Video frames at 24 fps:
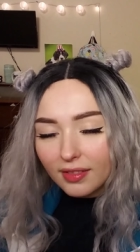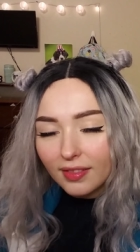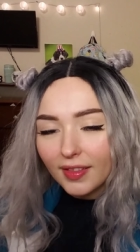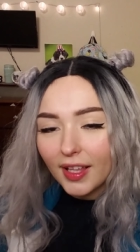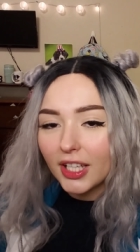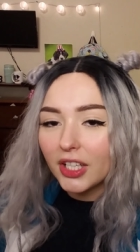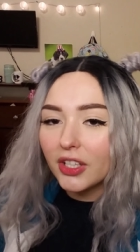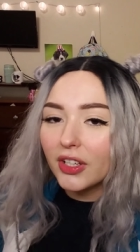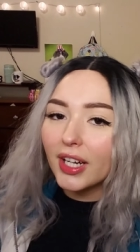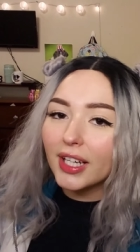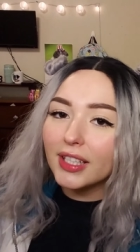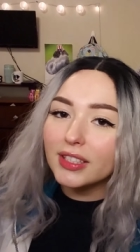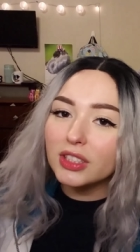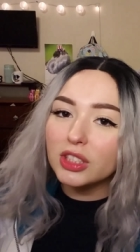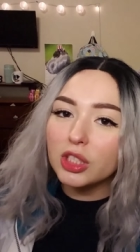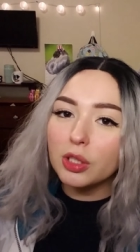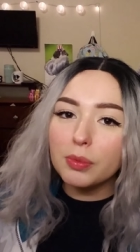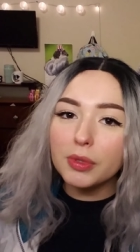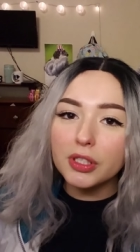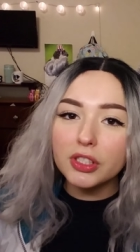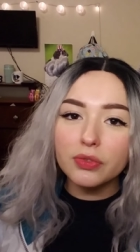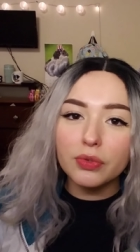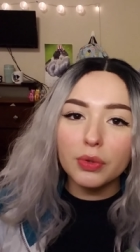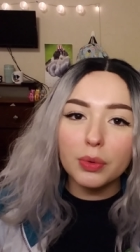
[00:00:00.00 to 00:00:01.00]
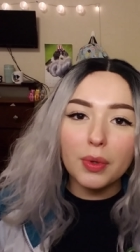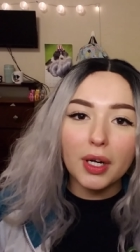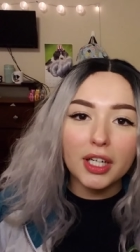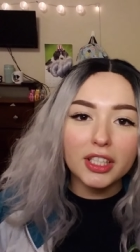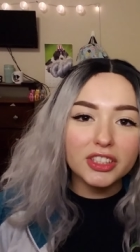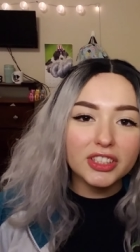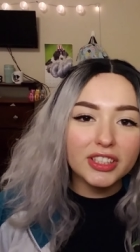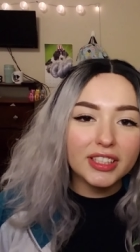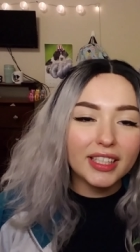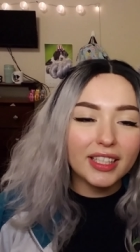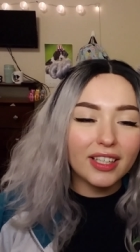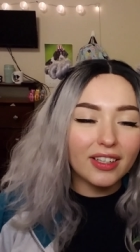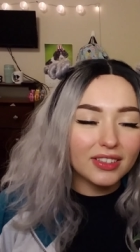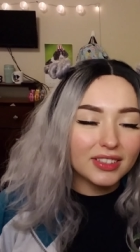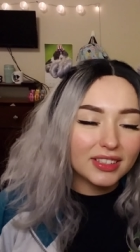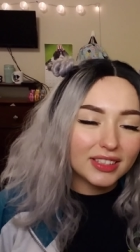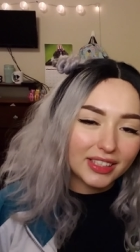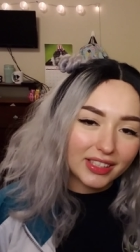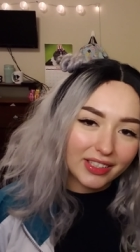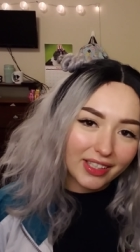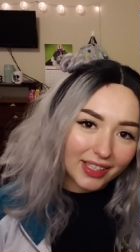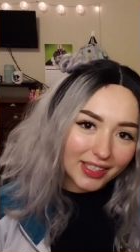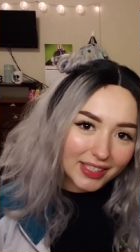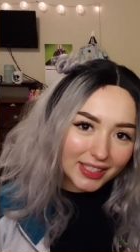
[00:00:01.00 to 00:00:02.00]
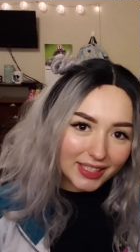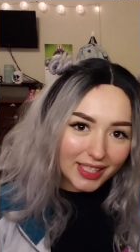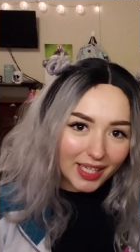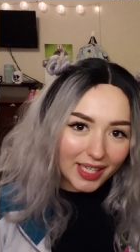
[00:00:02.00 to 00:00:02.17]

Thank you guys so much for watching, and I'll see you next